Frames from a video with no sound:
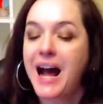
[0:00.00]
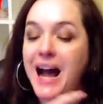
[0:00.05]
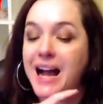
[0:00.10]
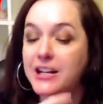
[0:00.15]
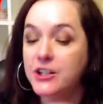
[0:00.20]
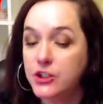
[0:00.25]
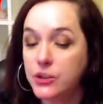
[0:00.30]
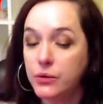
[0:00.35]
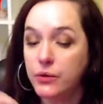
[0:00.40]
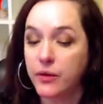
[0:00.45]

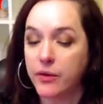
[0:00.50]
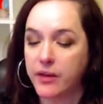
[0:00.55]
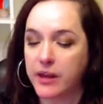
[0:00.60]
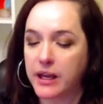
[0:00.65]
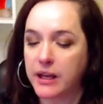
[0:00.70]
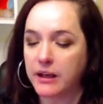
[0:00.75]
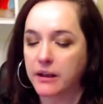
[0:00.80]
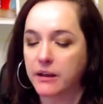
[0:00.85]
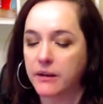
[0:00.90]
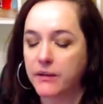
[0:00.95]
I do
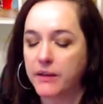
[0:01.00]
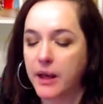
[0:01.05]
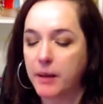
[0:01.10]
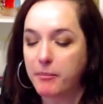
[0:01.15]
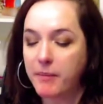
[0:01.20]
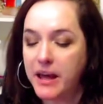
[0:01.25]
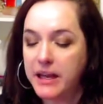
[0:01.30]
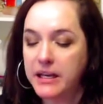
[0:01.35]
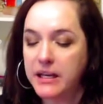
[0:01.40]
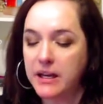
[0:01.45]
think
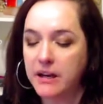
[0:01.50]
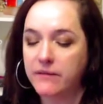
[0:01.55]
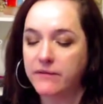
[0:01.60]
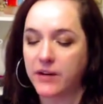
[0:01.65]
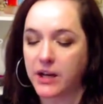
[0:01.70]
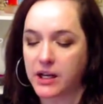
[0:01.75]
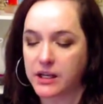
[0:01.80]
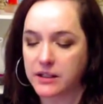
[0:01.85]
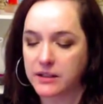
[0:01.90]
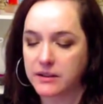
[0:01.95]
that many of
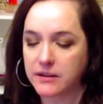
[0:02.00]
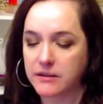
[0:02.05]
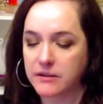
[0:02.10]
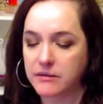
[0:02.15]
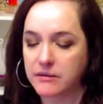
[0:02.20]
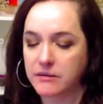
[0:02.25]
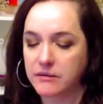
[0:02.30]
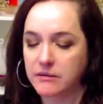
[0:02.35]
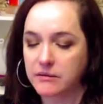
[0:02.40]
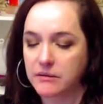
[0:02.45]

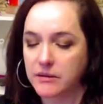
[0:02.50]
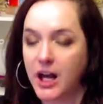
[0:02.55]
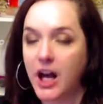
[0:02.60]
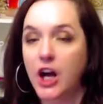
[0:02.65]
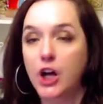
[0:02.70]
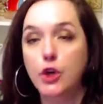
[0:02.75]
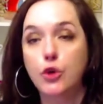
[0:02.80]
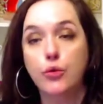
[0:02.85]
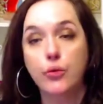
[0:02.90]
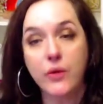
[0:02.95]
us
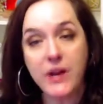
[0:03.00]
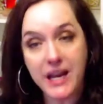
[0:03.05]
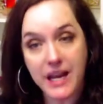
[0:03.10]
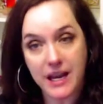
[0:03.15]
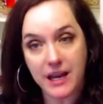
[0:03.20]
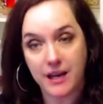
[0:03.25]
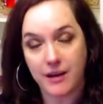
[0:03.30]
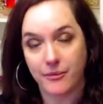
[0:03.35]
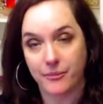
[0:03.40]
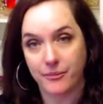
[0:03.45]

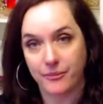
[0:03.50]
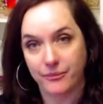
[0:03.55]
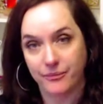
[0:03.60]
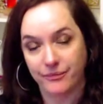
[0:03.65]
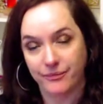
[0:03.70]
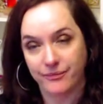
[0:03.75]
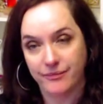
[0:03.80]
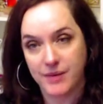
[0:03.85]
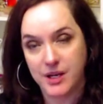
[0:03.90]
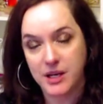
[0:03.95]
agree
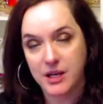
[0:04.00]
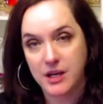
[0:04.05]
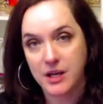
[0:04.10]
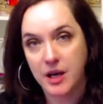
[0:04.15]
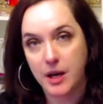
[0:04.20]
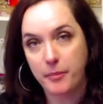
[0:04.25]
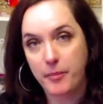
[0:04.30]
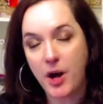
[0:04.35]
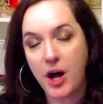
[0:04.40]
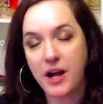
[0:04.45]

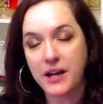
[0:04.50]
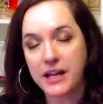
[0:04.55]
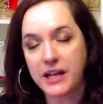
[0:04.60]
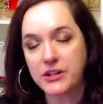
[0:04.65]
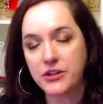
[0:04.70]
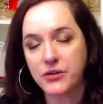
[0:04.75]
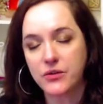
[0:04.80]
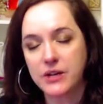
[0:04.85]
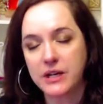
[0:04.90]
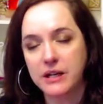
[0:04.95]
upon
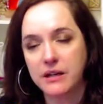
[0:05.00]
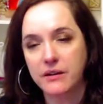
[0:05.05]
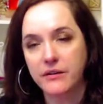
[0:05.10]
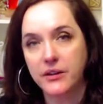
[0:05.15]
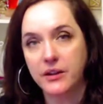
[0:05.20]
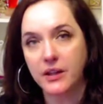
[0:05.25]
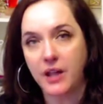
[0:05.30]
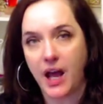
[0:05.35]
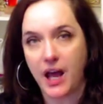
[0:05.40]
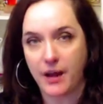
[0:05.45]
entering
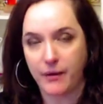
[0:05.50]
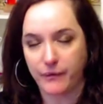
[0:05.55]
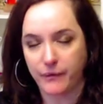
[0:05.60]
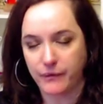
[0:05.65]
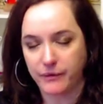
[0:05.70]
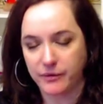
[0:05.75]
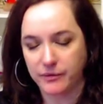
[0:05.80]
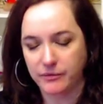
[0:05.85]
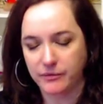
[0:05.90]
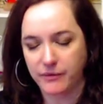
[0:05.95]
the
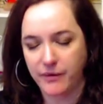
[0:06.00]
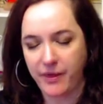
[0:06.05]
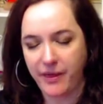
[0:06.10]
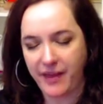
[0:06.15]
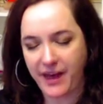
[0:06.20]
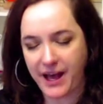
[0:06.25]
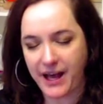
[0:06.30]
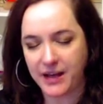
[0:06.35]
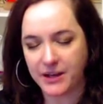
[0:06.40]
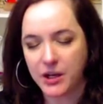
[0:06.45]
life
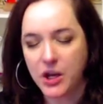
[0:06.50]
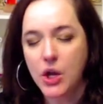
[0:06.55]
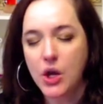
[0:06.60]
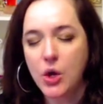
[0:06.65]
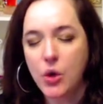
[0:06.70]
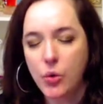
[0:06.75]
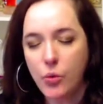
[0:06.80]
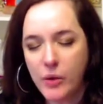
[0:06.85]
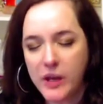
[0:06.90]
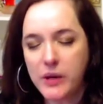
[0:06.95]
that
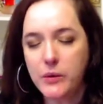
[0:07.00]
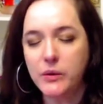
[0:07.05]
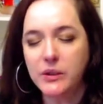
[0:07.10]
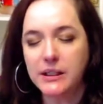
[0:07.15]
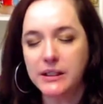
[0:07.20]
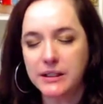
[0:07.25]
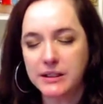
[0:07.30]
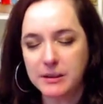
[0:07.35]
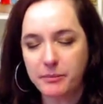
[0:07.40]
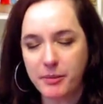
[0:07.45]
we will
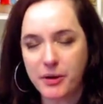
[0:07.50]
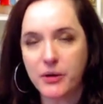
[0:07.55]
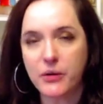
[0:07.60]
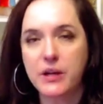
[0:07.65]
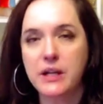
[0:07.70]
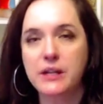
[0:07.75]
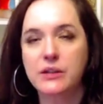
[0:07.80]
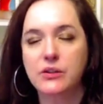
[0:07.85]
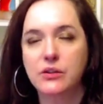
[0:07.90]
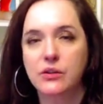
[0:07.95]

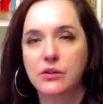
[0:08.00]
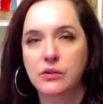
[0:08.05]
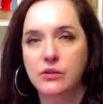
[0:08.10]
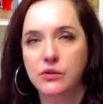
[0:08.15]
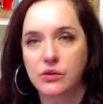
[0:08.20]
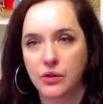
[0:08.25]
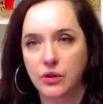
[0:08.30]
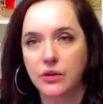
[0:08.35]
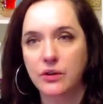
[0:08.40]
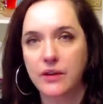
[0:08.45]
experience
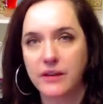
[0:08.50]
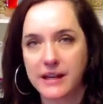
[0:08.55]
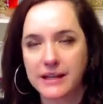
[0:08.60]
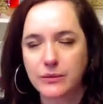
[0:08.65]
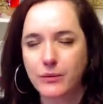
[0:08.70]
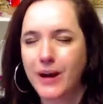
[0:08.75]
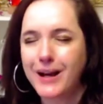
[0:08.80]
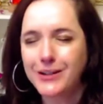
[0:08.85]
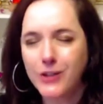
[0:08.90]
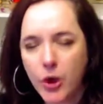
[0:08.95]
certain
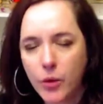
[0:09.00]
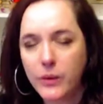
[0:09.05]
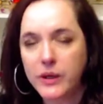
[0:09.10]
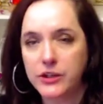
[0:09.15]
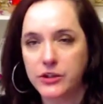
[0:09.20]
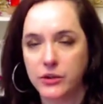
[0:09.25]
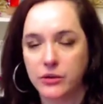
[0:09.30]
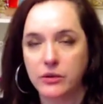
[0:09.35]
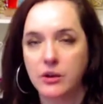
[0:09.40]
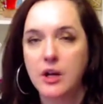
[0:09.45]
things. Well, I know we
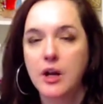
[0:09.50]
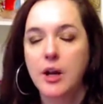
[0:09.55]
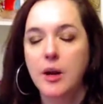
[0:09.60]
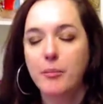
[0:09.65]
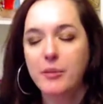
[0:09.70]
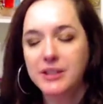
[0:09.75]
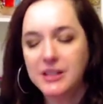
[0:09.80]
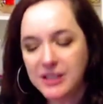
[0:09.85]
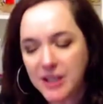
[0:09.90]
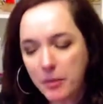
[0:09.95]
do,
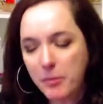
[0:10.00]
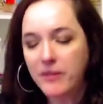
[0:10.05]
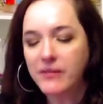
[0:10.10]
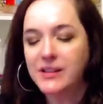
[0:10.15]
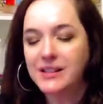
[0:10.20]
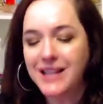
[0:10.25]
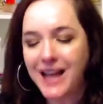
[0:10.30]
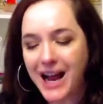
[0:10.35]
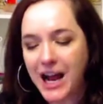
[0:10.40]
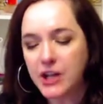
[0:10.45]
but some of
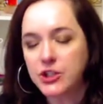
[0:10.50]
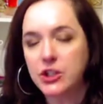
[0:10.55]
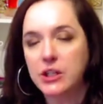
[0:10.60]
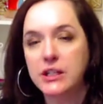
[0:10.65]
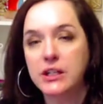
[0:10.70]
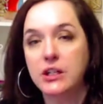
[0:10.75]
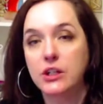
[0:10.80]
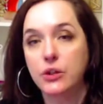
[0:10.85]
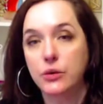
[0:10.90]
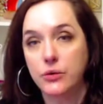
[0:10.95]
us
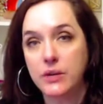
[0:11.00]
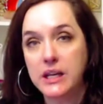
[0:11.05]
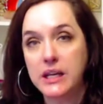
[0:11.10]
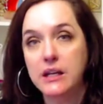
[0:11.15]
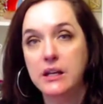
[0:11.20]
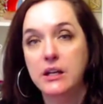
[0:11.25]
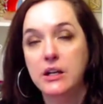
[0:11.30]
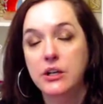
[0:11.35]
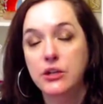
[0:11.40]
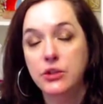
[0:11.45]
actually
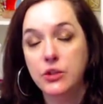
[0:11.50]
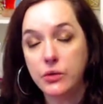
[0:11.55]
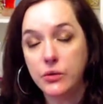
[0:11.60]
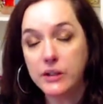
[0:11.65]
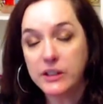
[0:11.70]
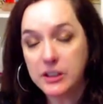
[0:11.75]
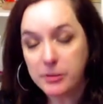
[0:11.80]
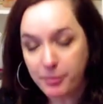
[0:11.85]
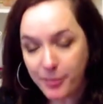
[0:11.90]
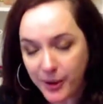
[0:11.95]
agree to
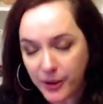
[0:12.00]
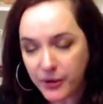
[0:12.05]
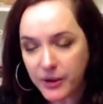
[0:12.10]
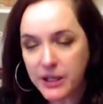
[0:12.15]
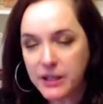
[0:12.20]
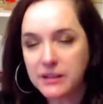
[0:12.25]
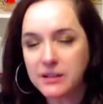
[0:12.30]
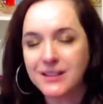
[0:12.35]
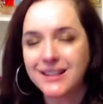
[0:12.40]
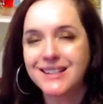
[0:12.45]

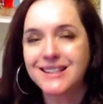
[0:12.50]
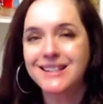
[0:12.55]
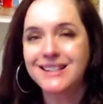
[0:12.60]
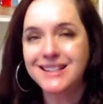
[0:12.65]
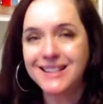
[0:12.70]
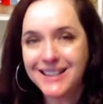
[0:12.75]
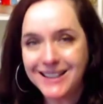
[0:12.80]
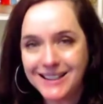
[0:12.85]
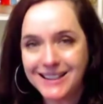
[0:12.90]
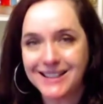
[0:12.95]
experience
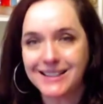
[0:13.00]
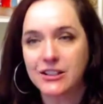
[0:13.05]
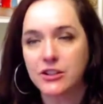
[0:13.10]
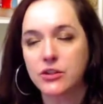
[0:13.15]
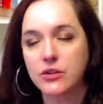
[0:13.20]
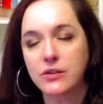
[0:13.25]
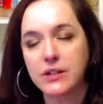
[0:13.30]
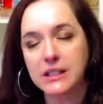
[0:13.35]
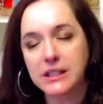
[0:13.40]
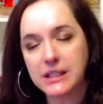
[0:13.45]
sickness
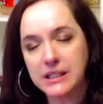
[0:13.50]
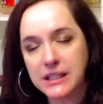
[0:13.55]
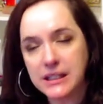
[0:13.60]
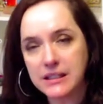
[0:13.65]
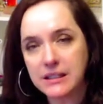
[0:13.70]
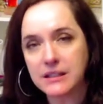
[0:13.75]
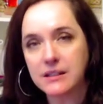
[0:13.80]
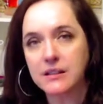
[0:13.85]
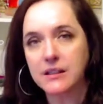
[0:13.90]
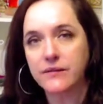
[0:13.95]
during
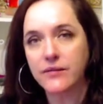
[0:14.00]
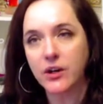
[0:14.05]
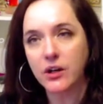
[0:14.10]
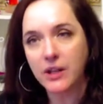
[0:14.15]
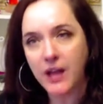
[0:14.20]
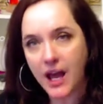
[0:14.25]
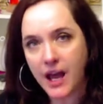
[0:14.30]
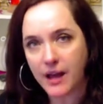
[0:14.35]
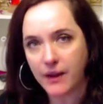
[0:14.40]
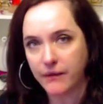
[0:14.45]
seasons of our
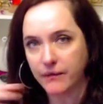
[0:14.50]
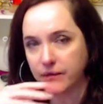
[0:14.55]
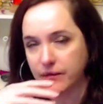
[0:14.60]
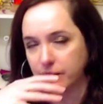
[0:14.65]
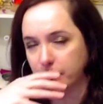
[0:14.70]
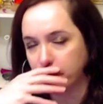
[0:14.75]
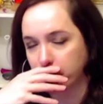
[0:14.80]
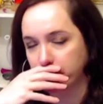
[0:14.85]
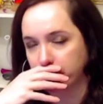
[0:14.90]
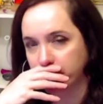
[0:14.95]
lives.